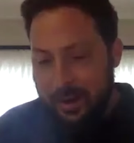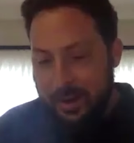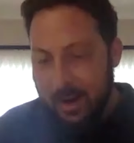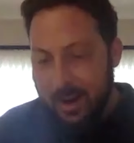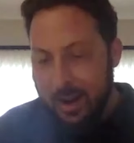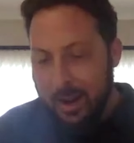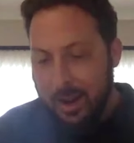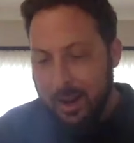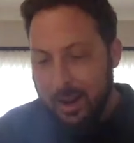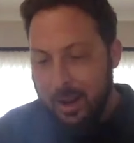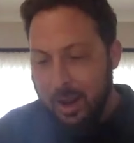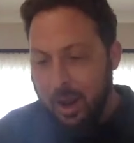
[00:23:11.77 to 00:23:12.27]

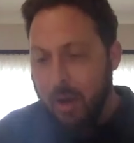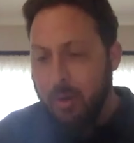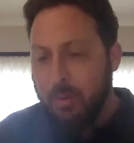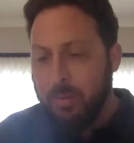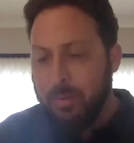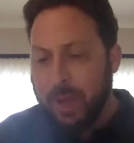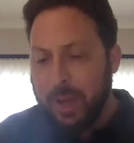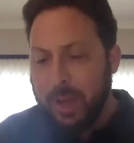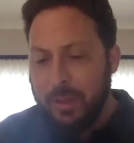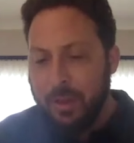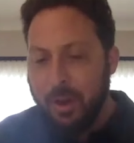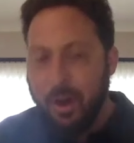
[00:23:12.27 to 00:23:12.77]
uh,
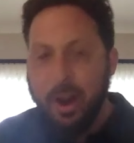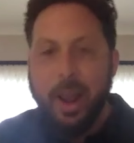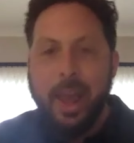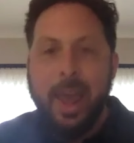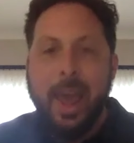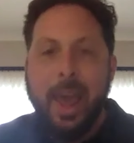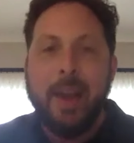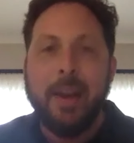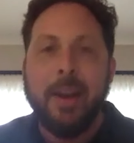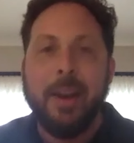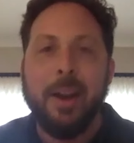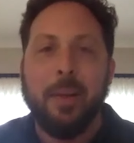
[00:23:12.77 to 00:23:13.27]
oh, I thought I
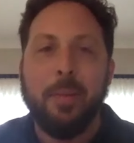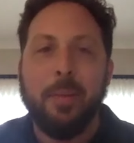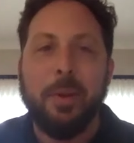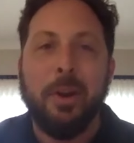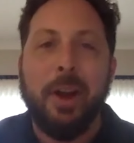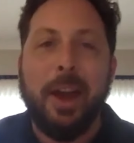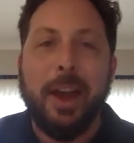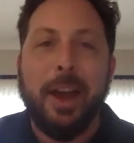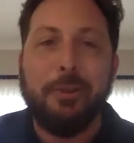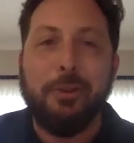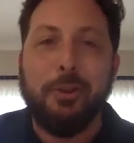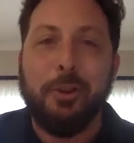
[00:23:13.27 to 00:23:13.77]
had it up
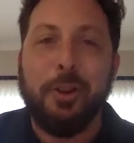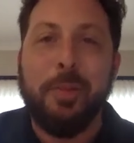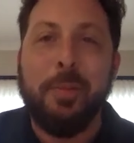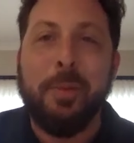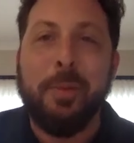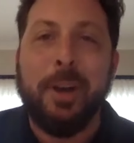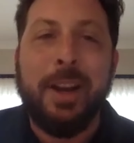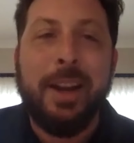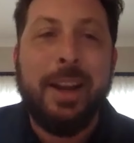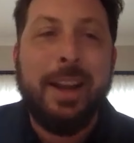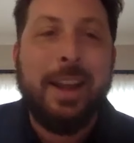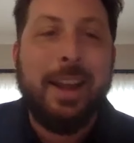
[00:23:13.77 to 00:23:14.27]
here actually,
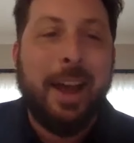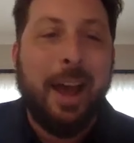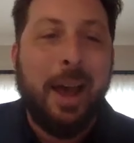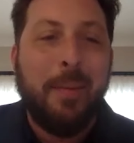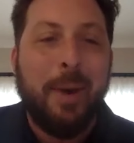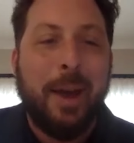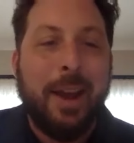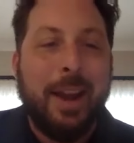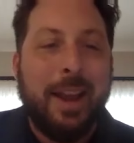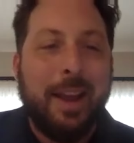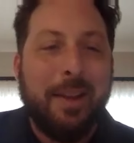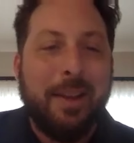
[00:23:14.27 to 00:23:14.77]
but I
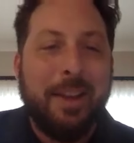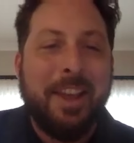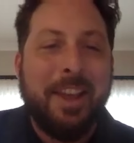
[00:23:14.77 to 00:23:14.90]
might have.